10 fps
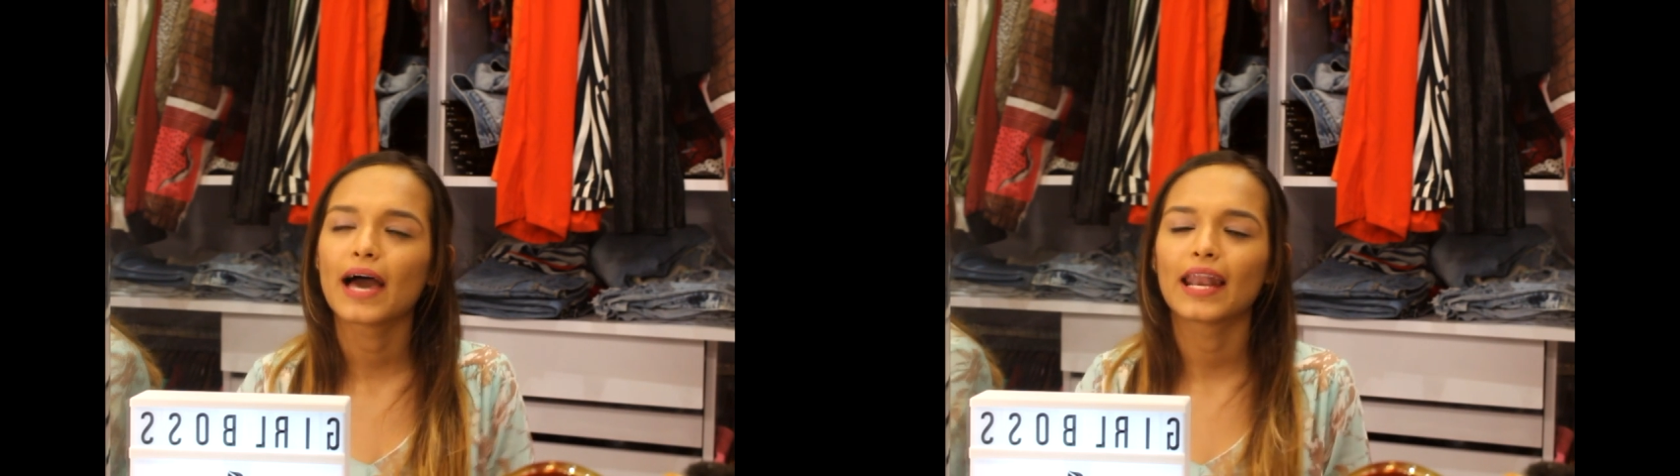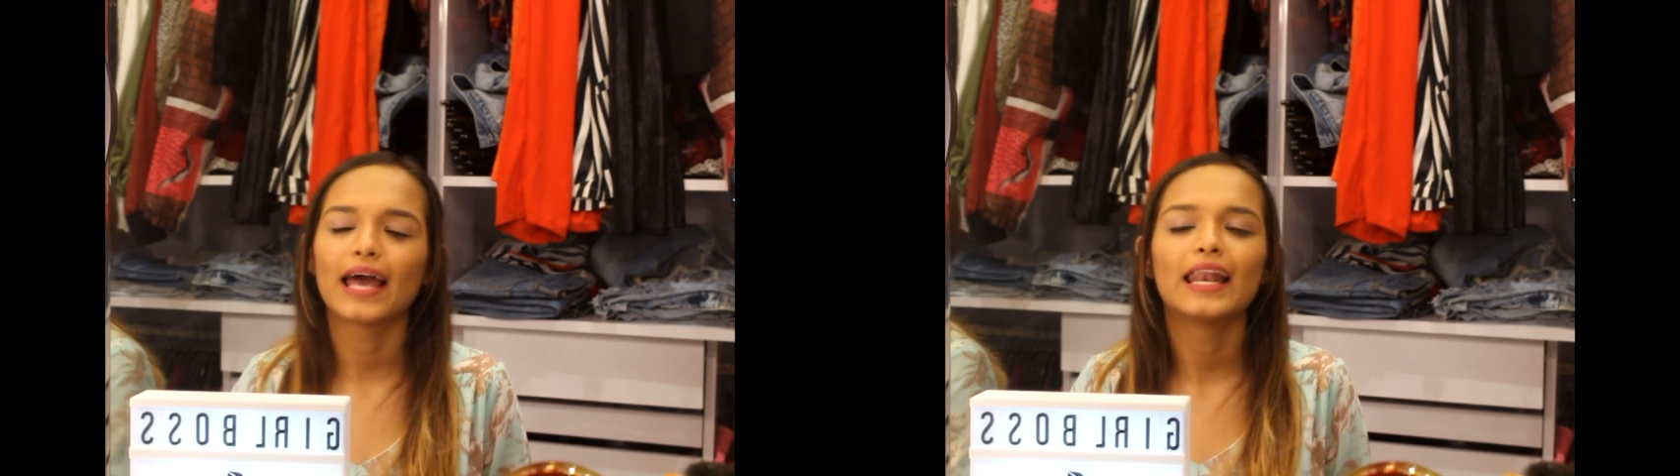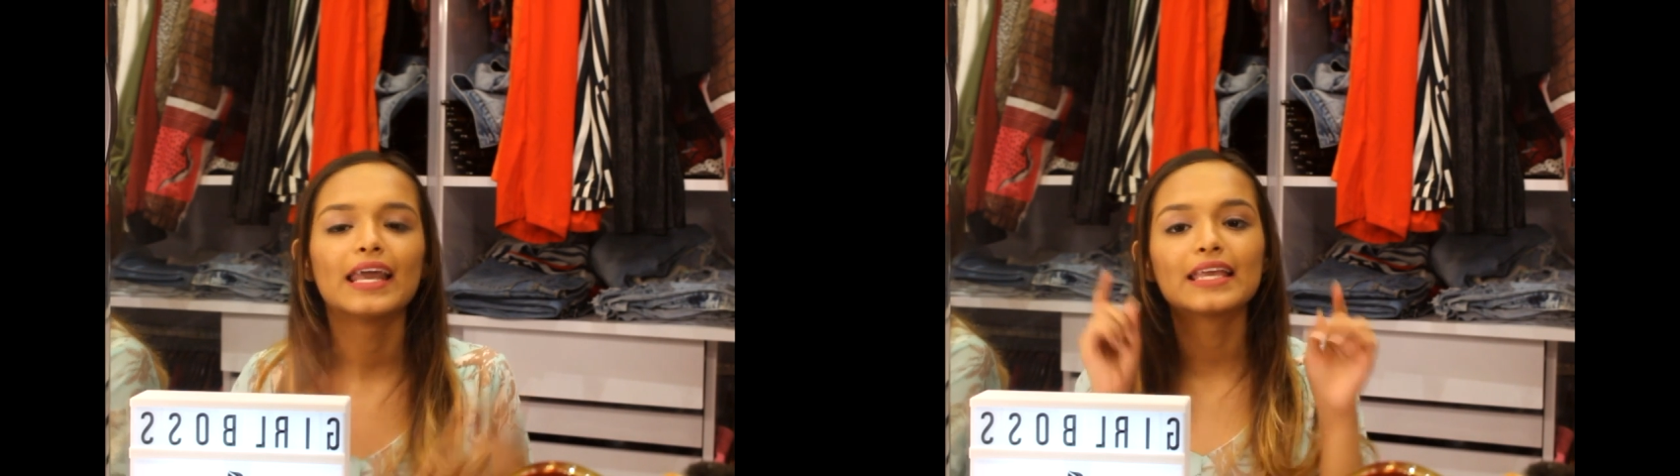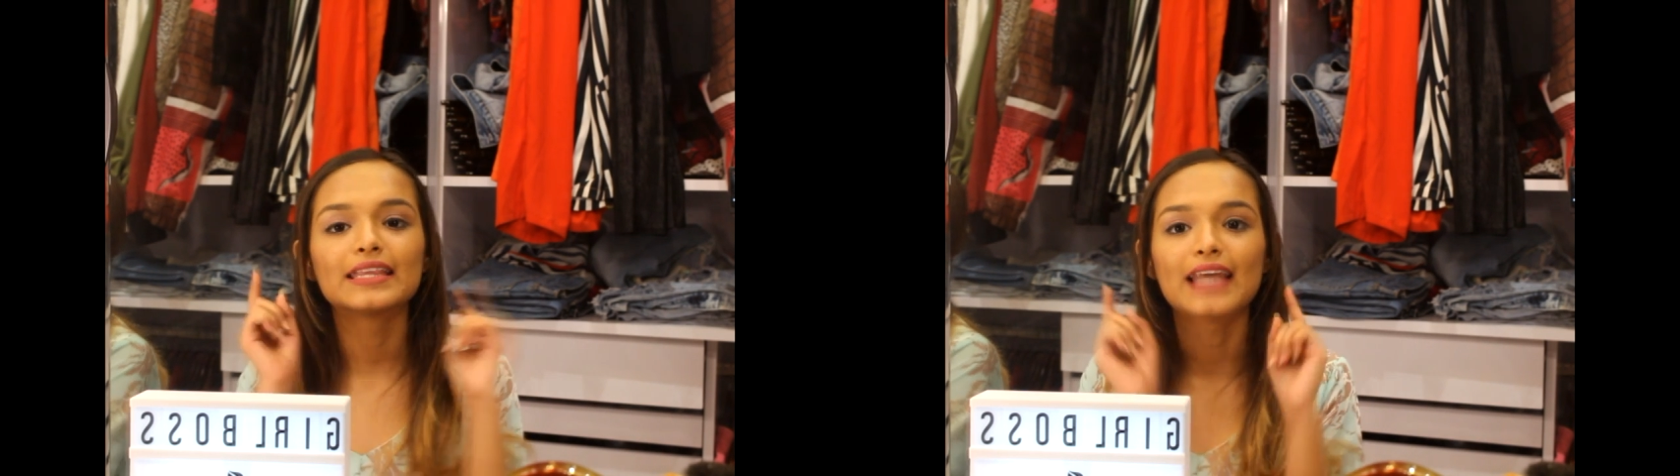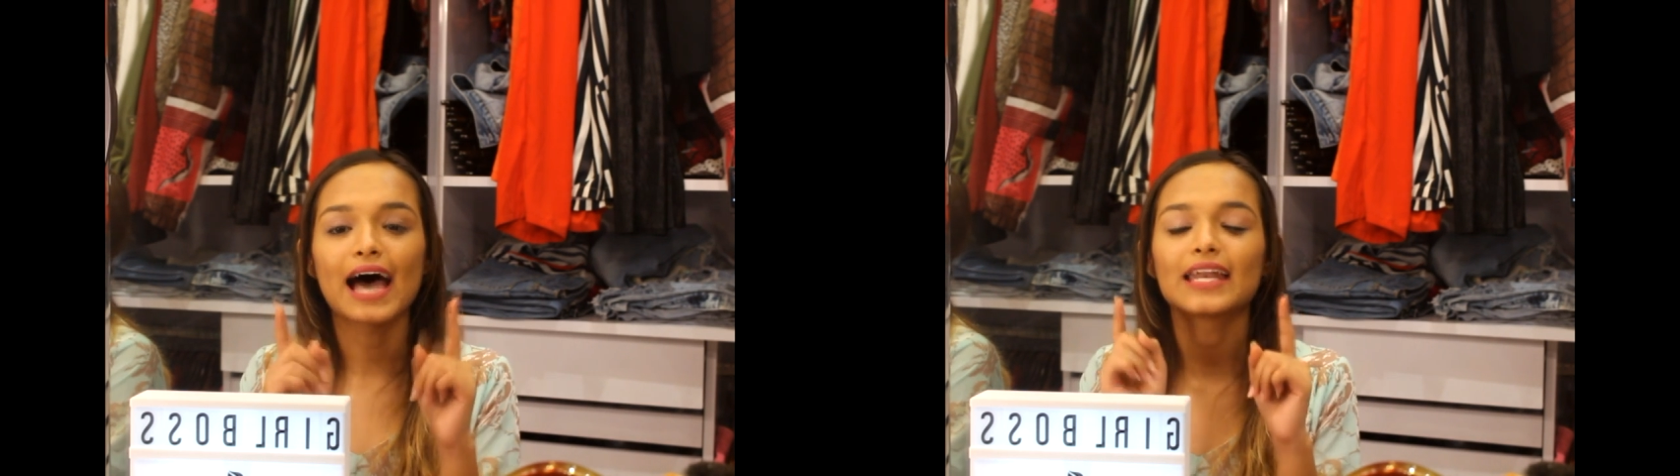and I'll
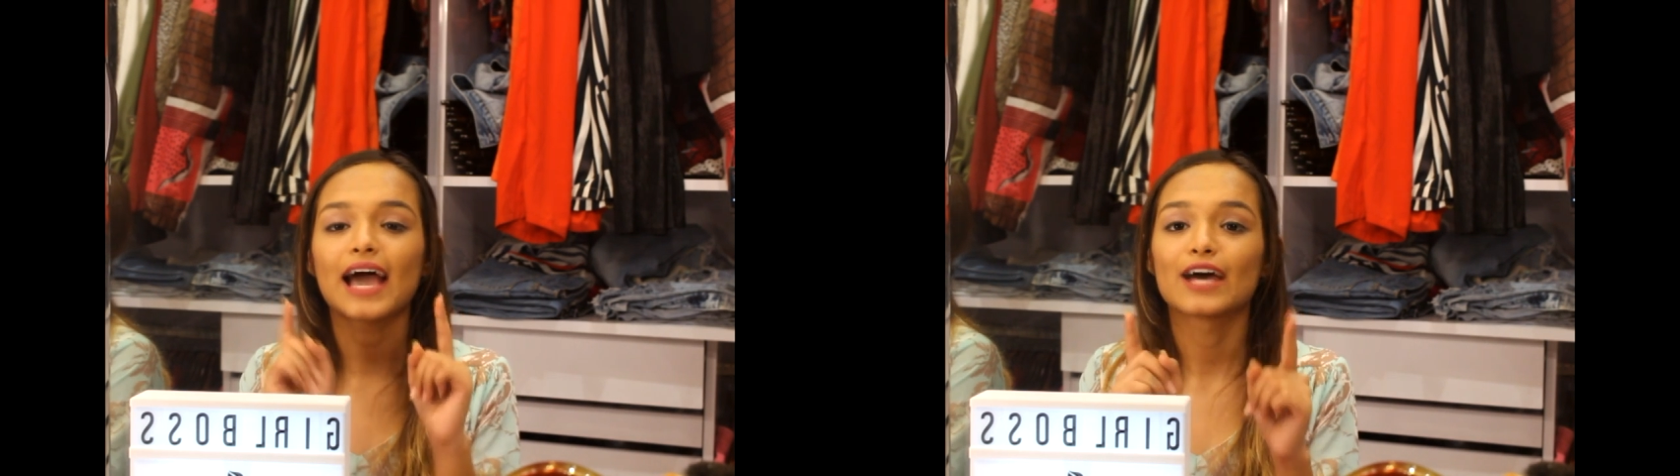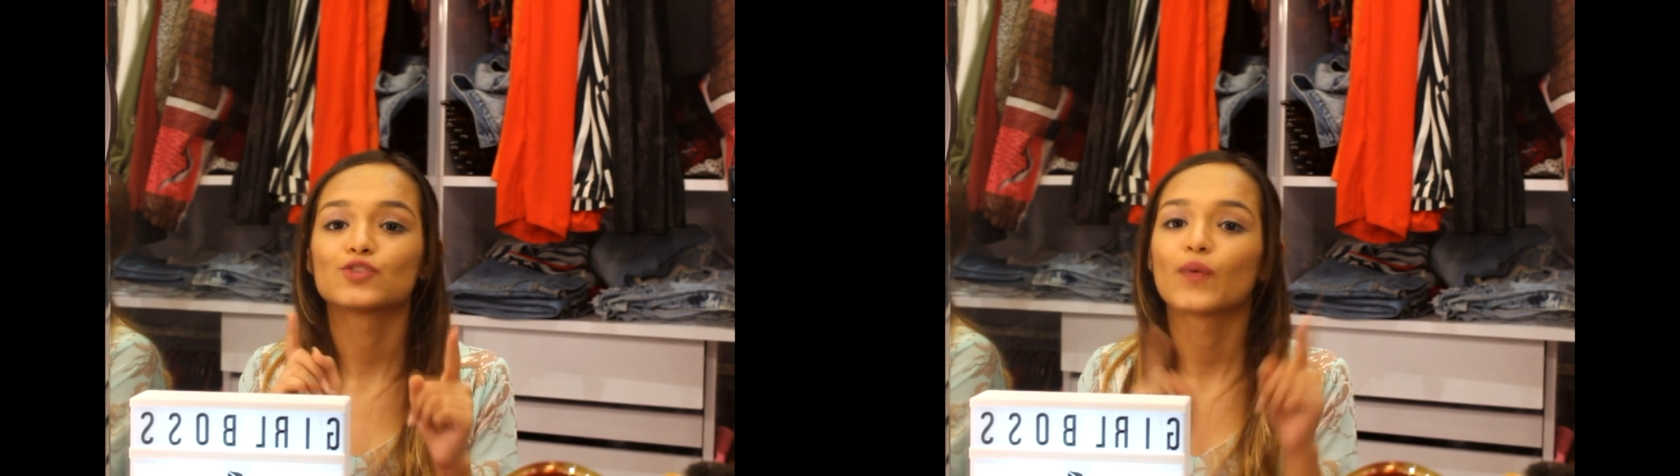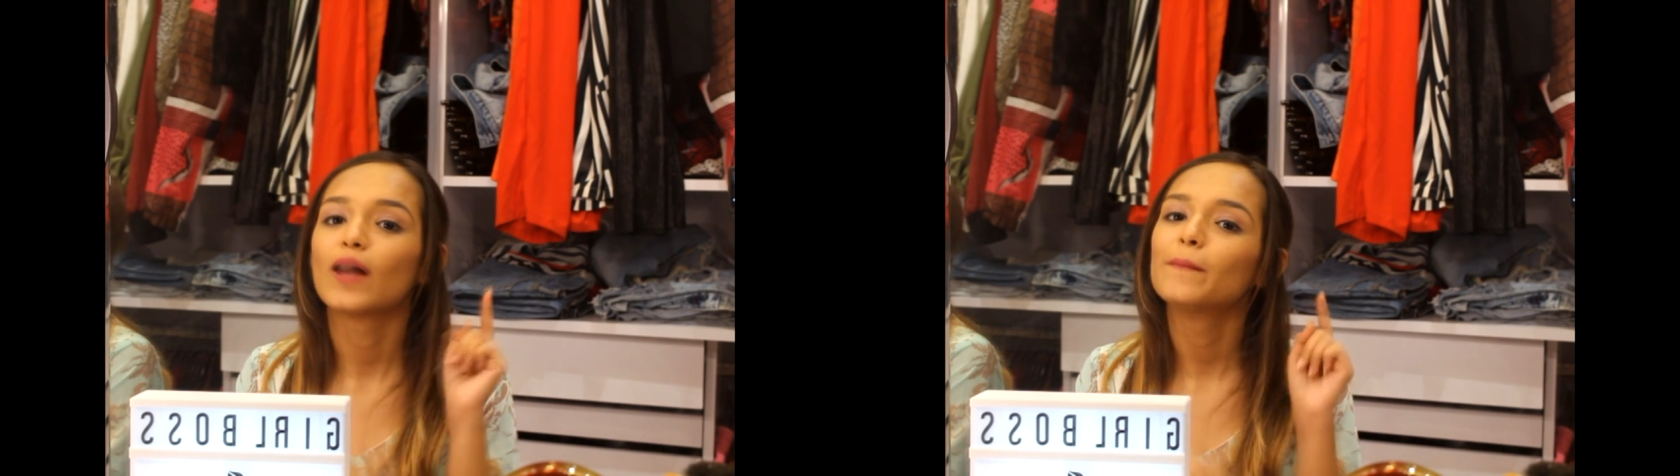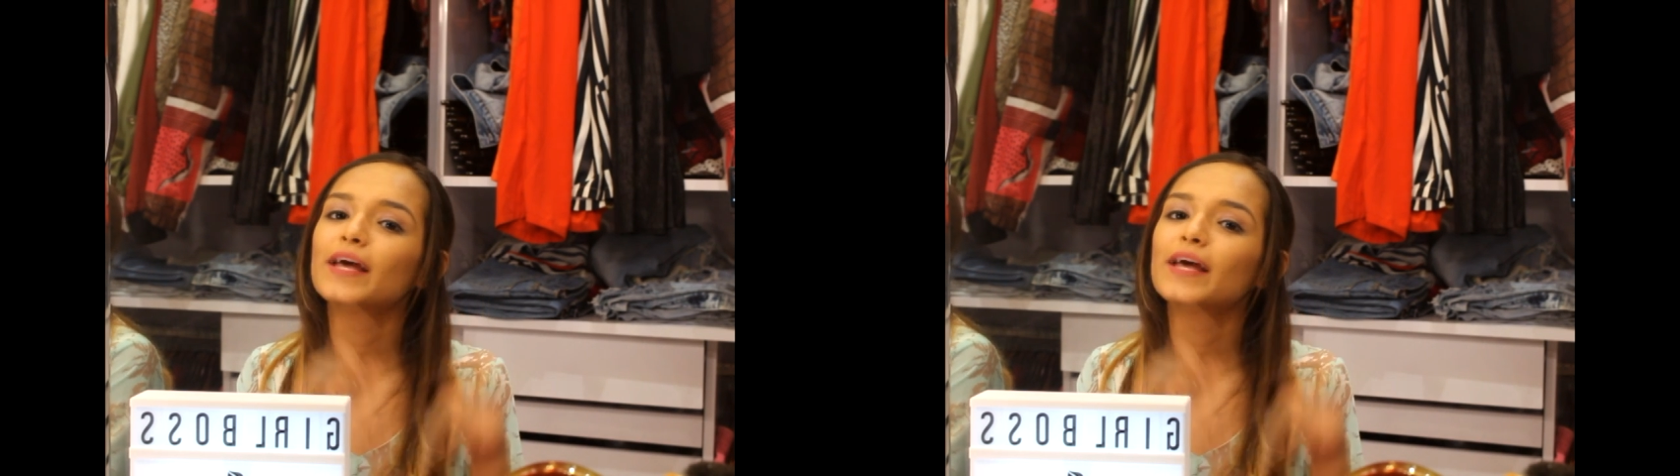link that as well